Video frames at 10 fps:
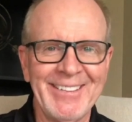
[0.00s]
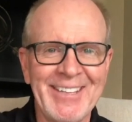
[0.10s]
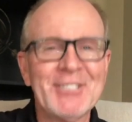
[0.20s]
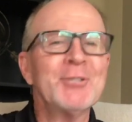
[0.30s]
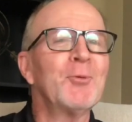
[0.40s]

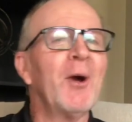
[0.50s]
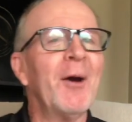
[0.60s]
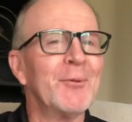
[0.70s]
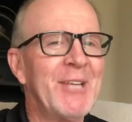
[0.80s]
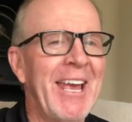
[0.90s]
This is where I
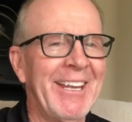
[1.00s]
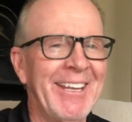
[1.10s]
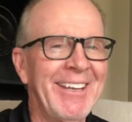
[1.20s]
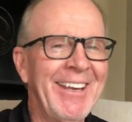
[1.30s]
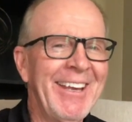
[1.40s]
was
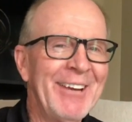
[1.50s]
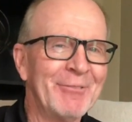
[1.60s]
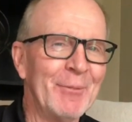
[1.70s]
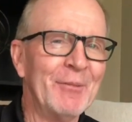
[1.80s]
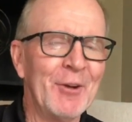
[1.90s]
headed
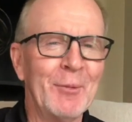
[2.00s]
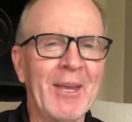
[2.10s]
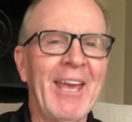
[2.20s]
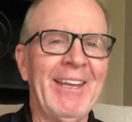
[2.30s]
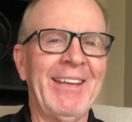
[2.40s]
from the very
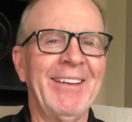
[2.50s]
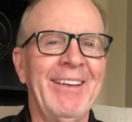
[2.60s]
beginning.